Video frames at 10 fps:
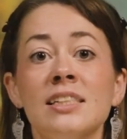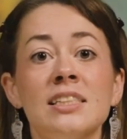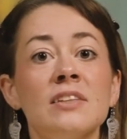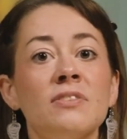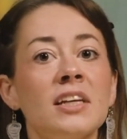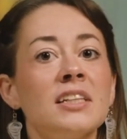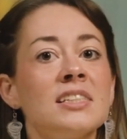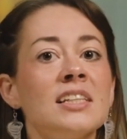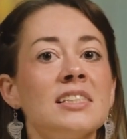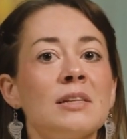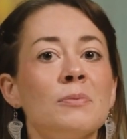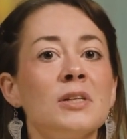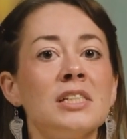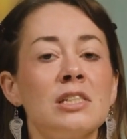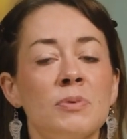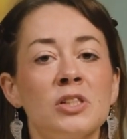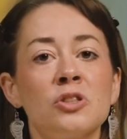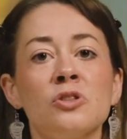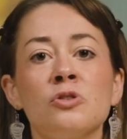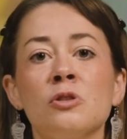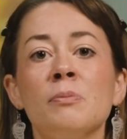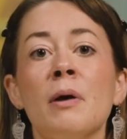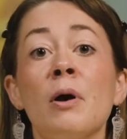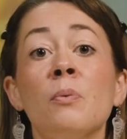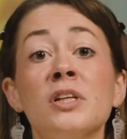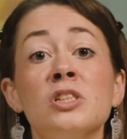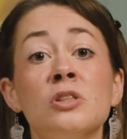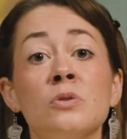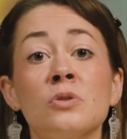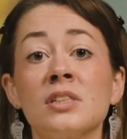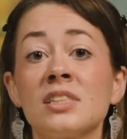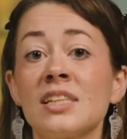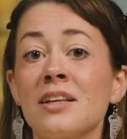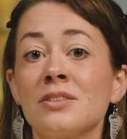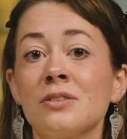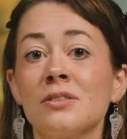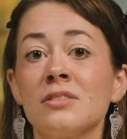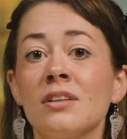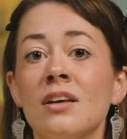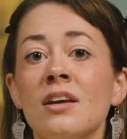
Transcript: to see if they could send someone to speak to your troop about what to do during disasters.